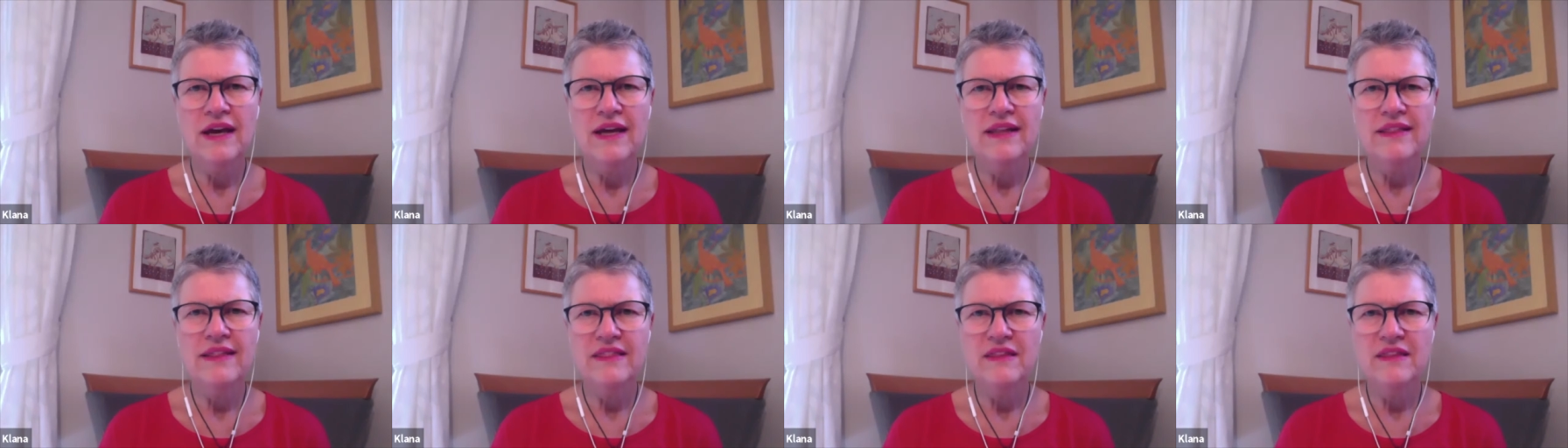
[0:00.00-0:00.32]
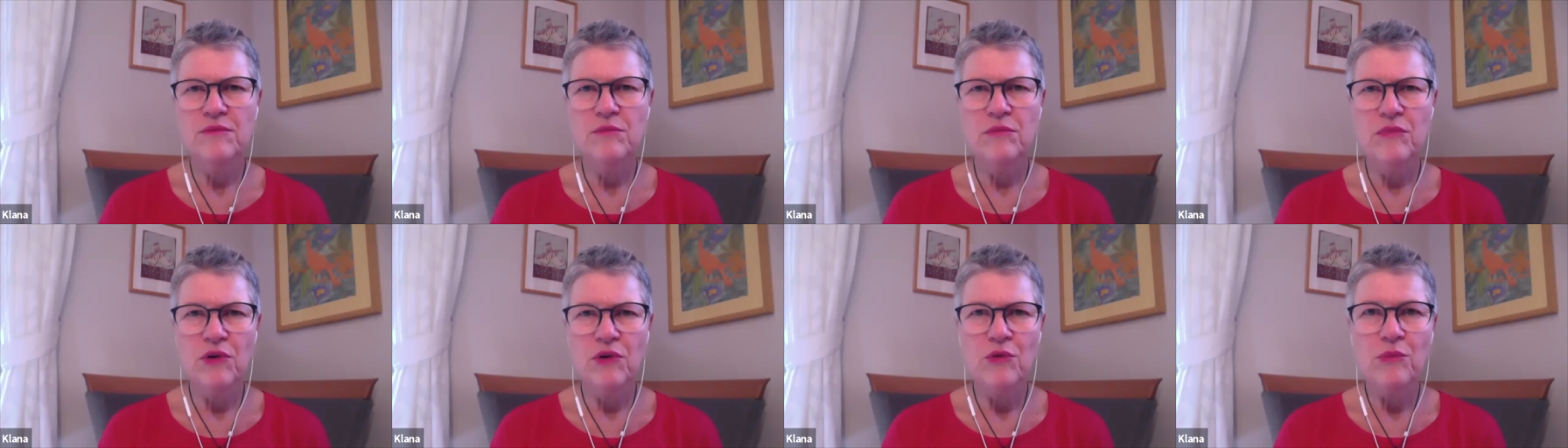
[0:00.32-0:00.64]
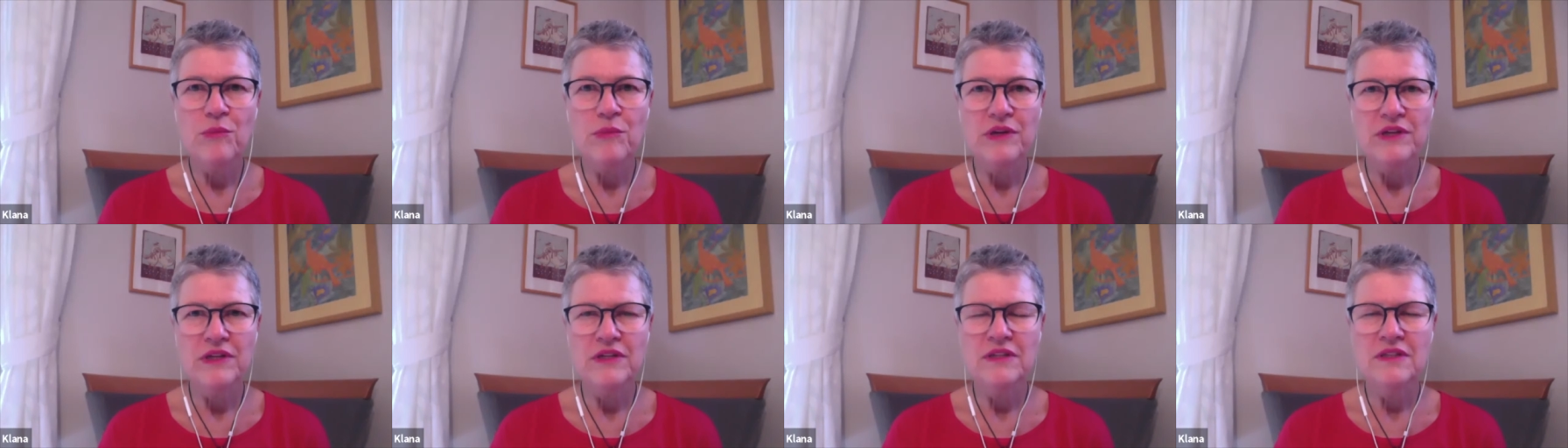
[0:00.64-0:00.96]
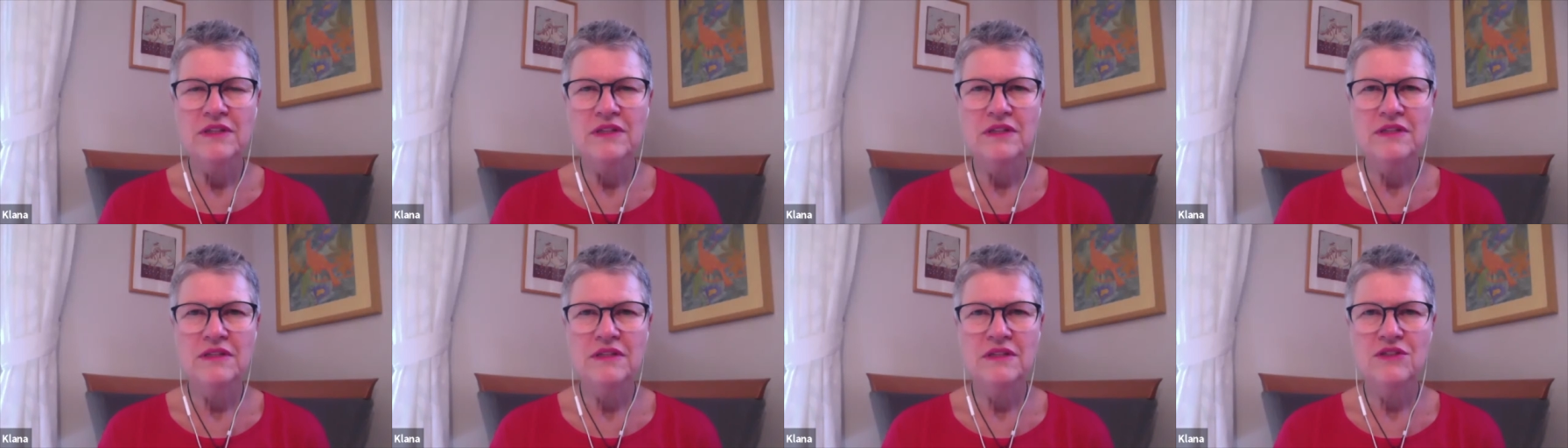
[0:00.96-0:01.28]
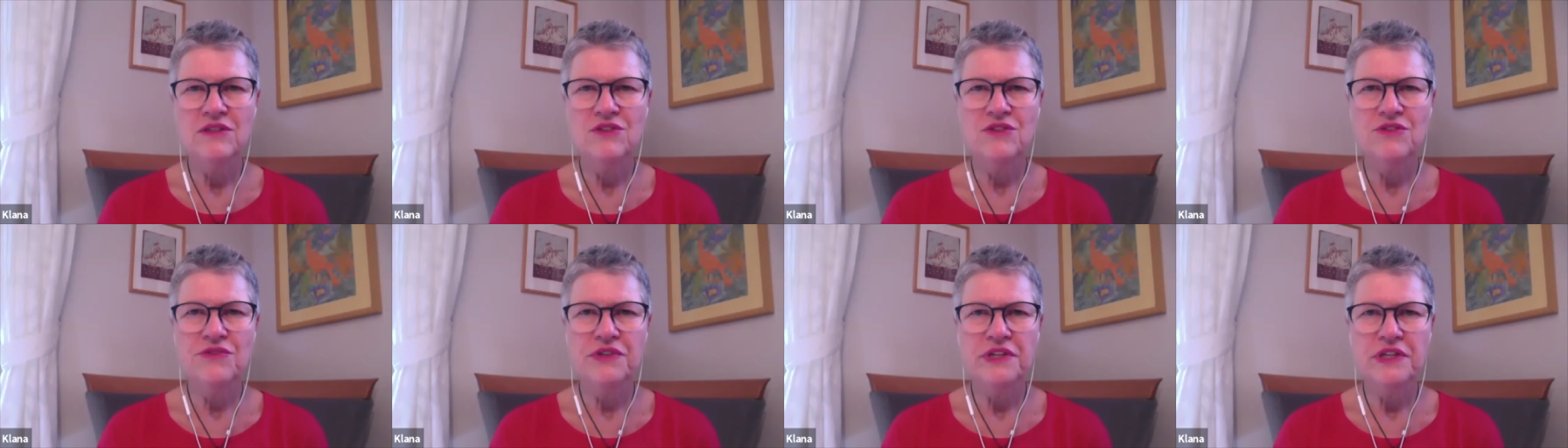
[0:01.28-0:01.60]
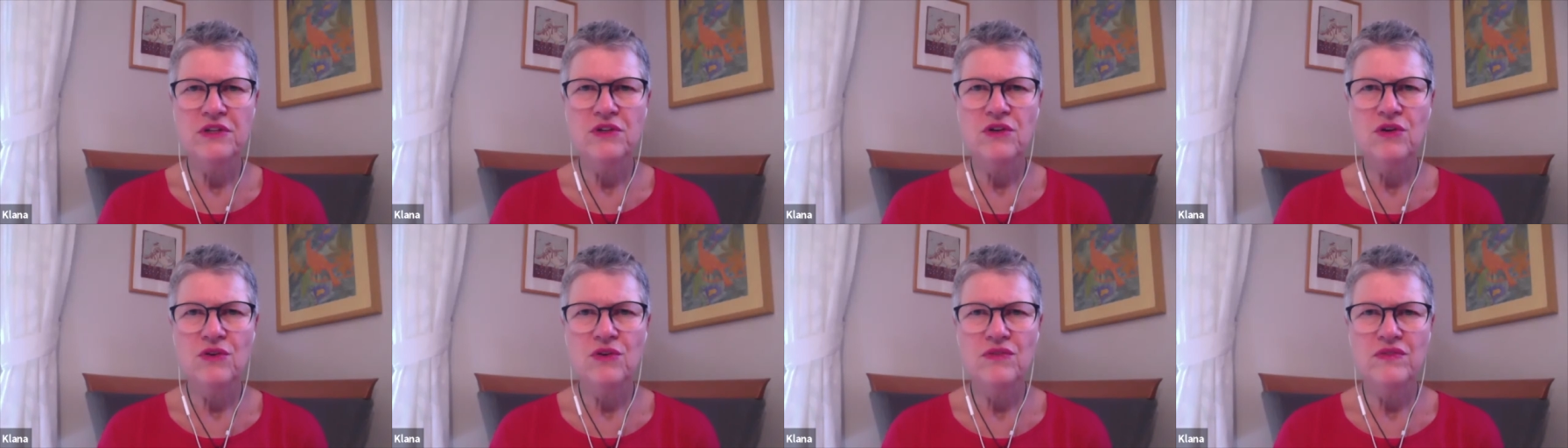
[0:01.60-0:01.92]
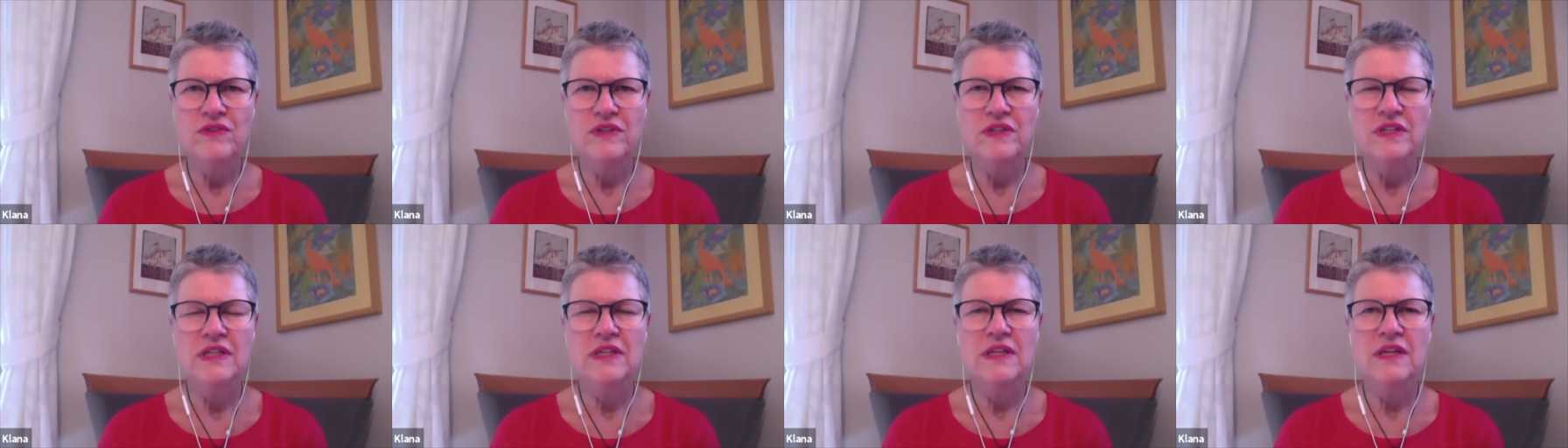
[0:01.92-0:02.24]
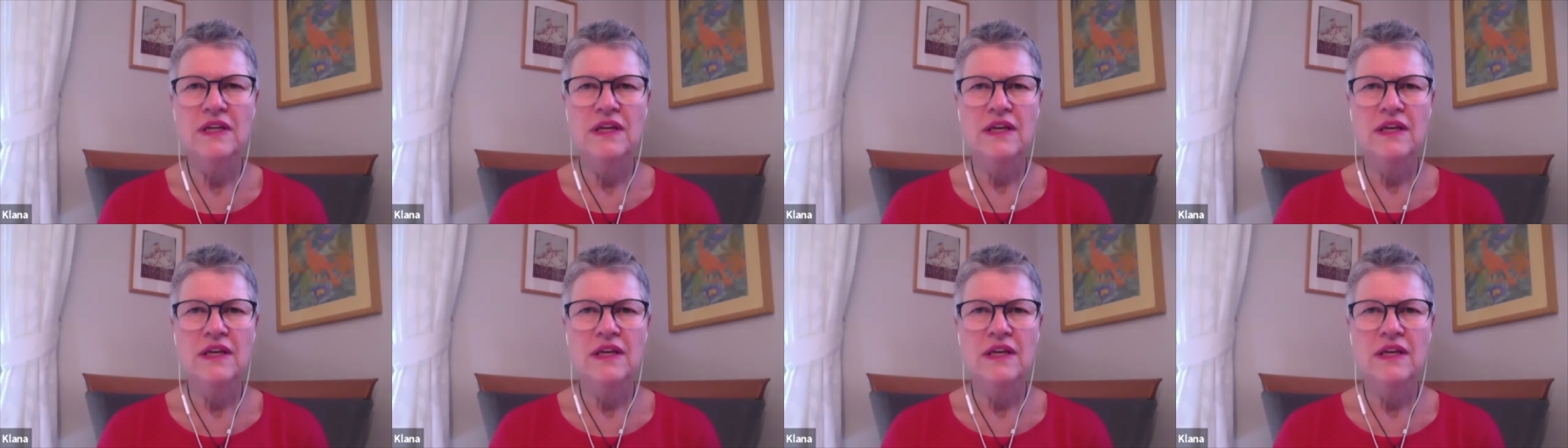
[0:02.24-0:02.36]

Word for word: at the moment during COVID?